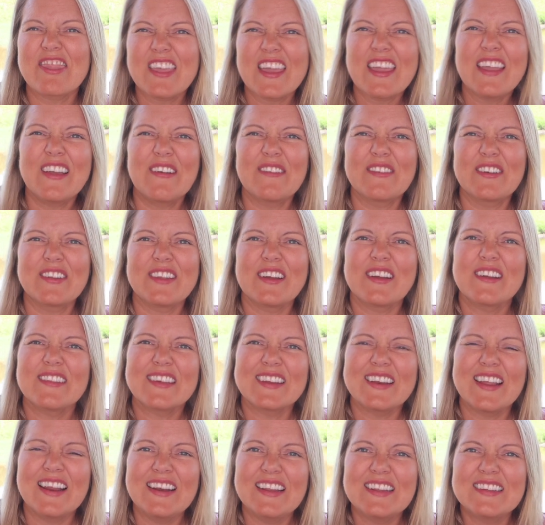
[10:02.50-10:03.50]
thing over there
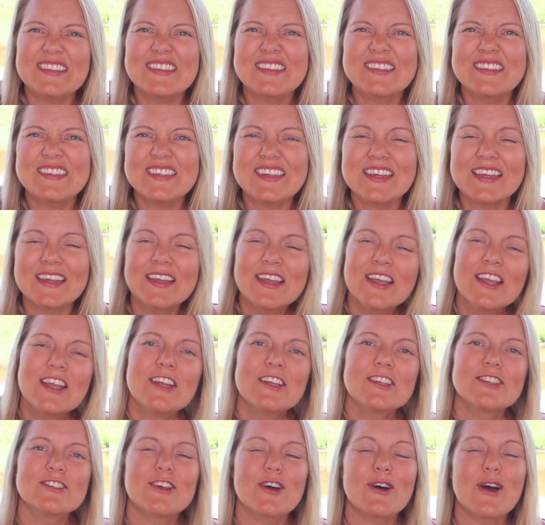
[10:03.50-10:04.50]
that I didn't see.
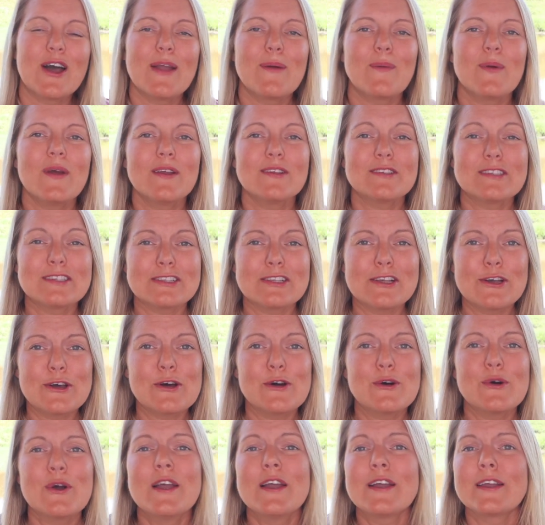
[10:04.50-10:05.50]
So I went
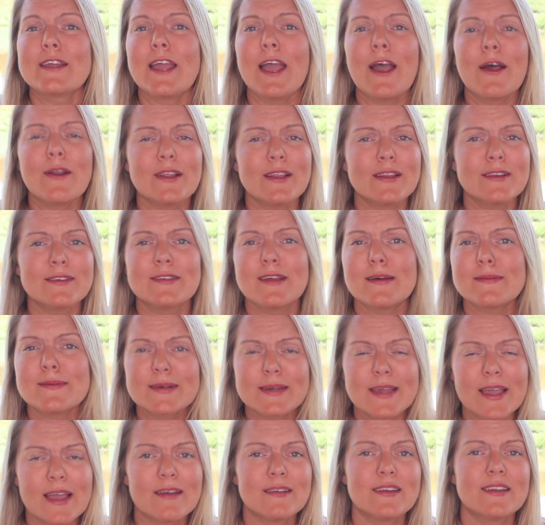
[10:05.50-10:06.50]
slow, counted, double
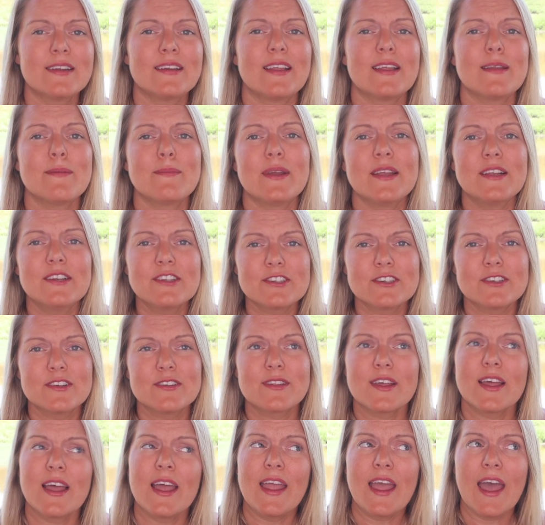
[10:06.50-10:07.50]
counted, and made sure
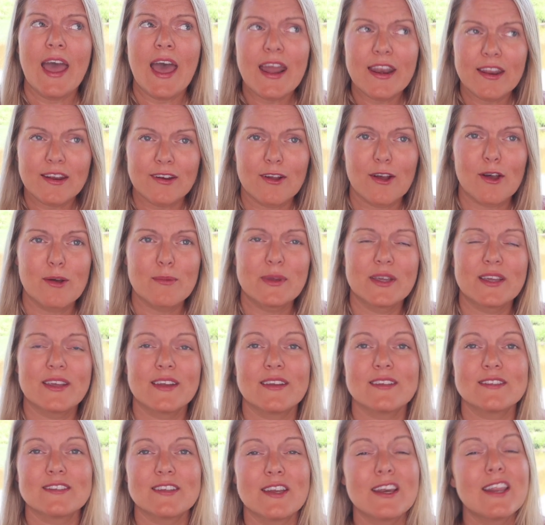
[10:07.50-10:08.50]
that I had it all,
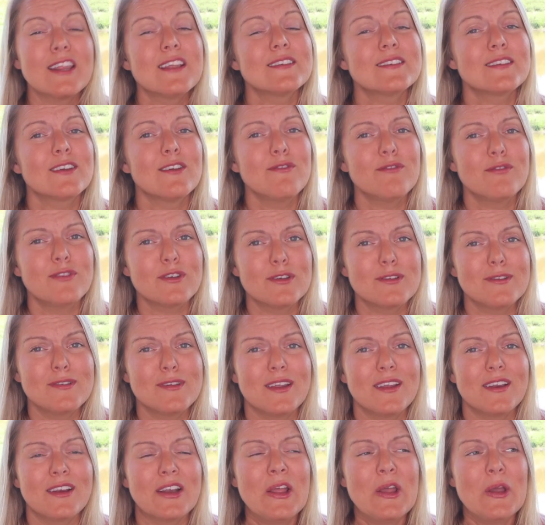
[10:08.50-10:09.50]
because it is
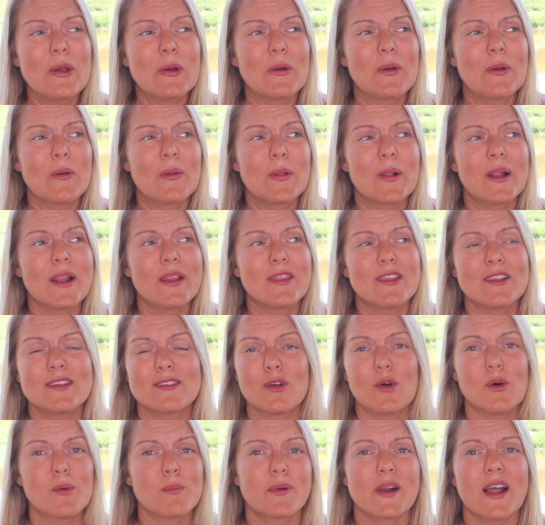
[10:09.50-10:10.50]
confusing. This
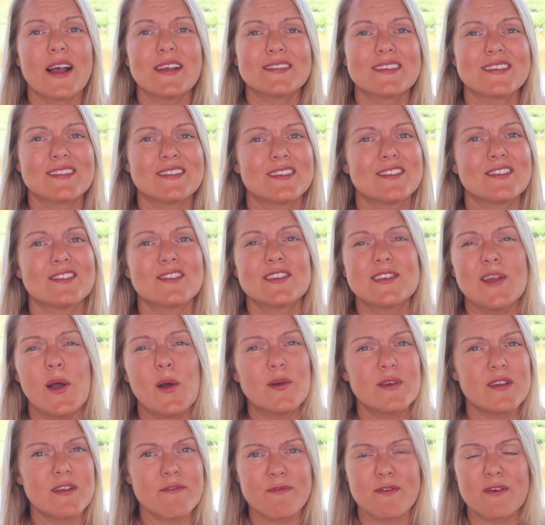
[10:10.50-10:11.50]
whole process is
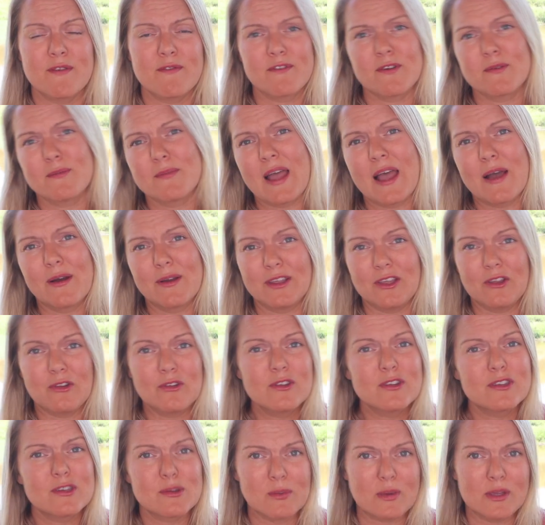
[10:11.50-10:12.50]
so different from how it
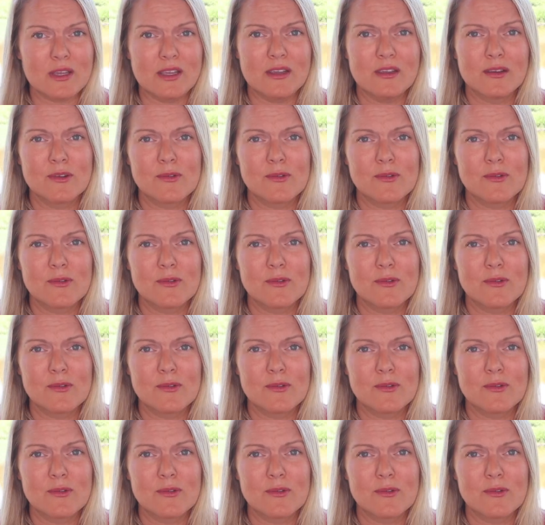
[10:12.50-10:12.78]
used to be.